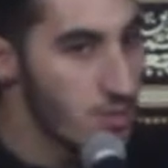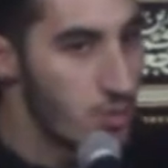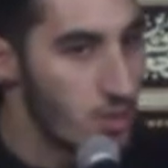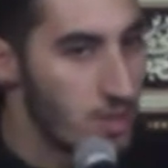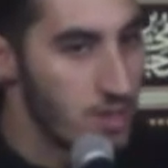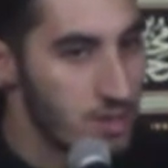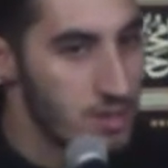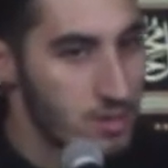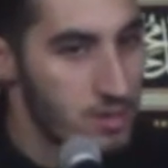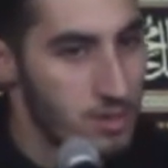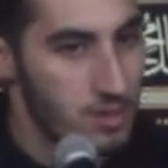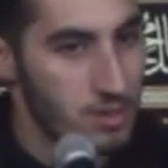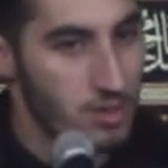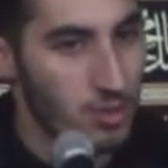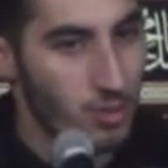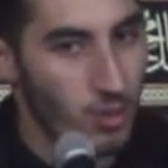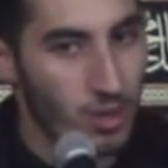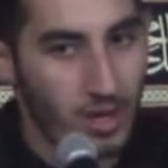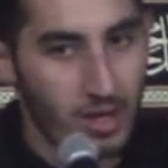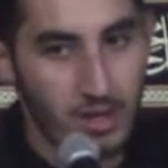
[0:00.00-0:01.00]
was
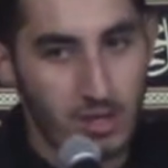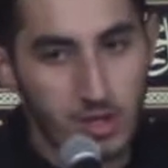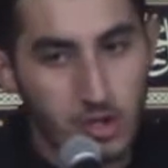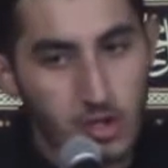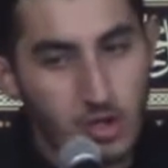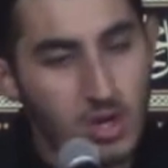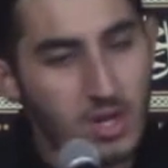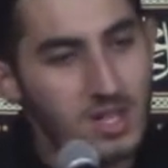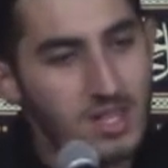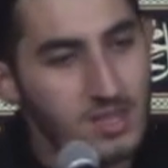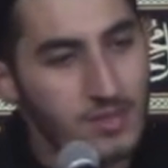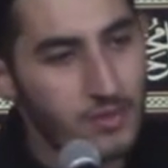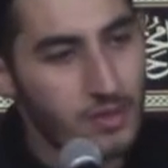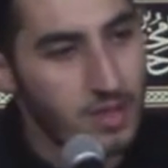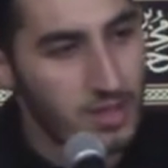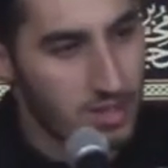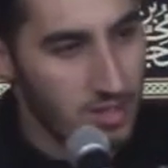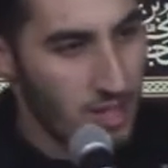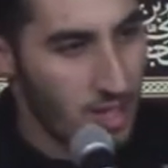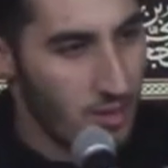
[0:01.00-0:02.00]
one of the strongest
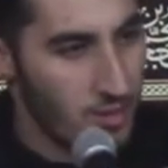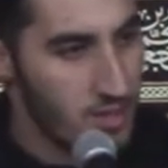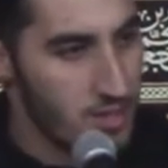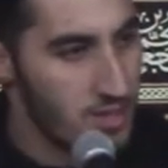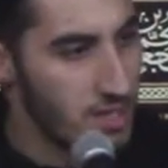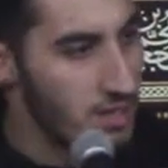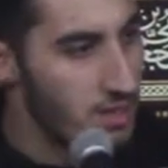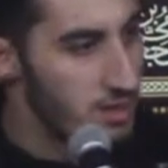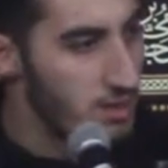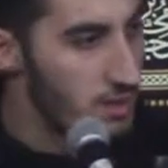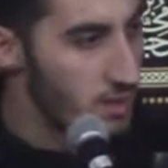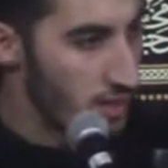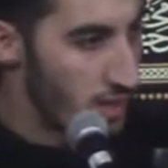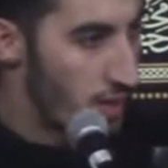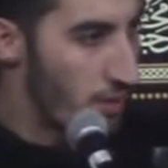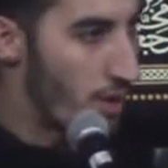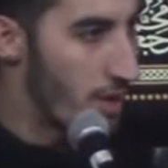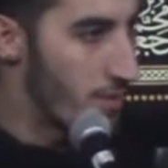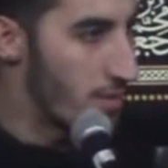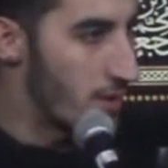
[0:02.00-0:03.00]
figures like we said in
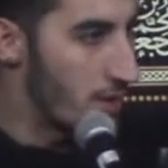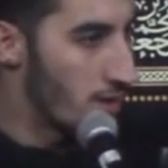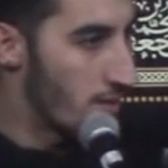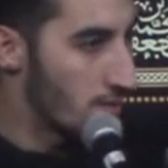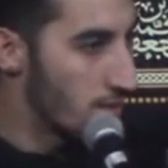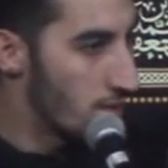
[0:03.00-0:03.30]
Arabia.